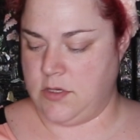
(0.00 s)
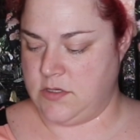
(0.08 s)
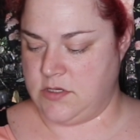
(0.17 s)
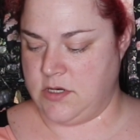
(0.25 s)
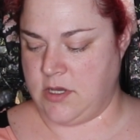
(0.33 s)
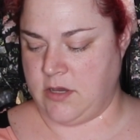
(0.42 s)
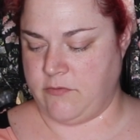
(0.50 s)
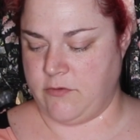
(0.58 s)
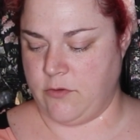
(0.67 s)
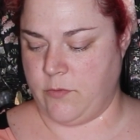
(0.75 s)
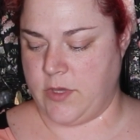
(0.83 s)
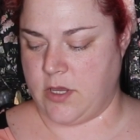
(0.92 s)
is not
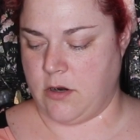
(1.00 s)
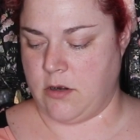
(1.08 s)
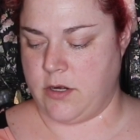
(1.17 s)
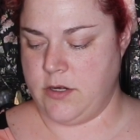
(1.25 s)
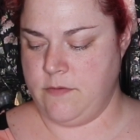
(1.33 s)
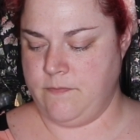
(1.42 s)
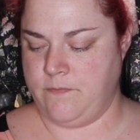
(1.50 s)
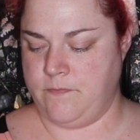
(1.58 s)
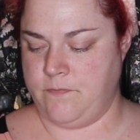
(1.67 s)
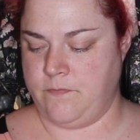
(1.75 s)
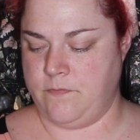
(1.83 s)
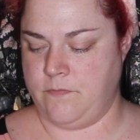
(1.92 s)
for the weak-hearted.
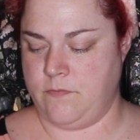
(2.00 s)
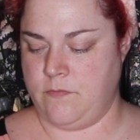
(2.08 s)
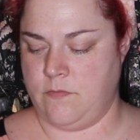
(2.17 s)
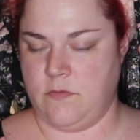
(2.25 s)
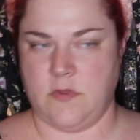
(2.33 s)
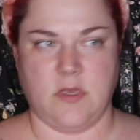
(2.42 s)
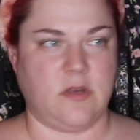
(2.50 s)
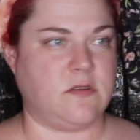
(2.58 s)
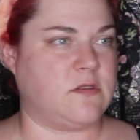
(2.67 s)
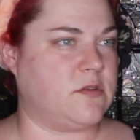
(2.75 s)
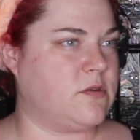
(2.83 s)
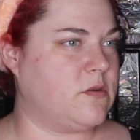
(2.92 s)
That
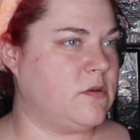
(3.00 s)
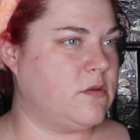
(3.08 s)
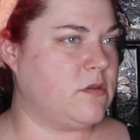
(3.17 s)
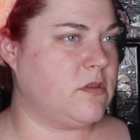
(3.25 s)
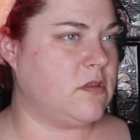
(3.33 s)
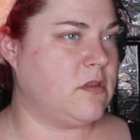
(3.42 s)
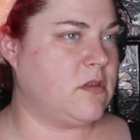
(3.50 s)
is the truth.